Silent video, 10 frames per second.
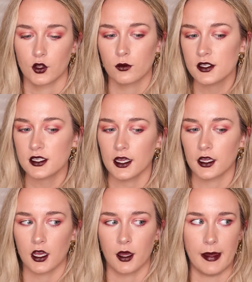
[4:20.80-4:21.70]
almost
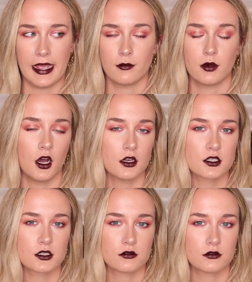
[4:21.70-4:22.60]
like a paint
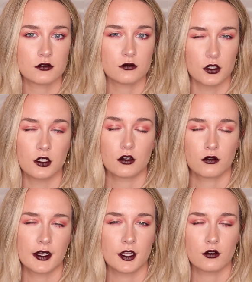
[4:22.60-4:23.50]
pot would look
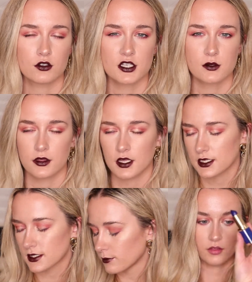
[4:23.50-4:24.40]
really gorgeous with
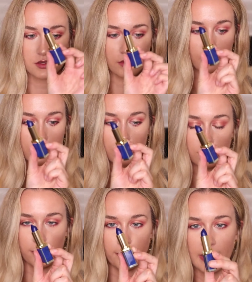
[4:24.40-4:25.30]
this. This one is called
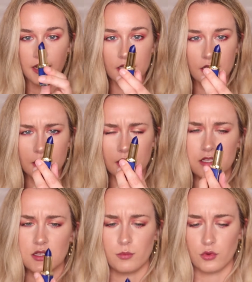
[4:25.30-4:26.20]
Rebellion.
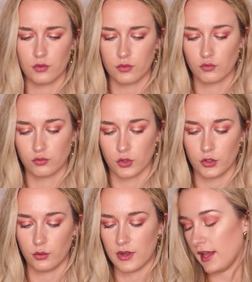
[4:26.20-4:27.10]
It's a beautiful
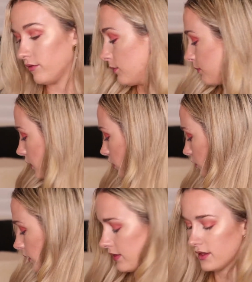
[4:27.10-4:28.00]
royal navy
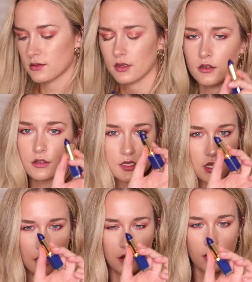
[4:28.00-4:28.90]
blue. And this one looks
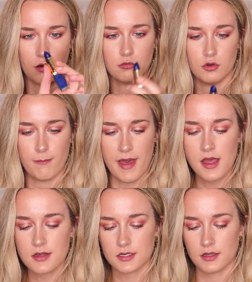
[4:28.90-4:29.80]
a lot more
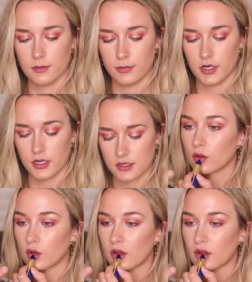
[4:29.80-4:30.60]
matte in the bullet.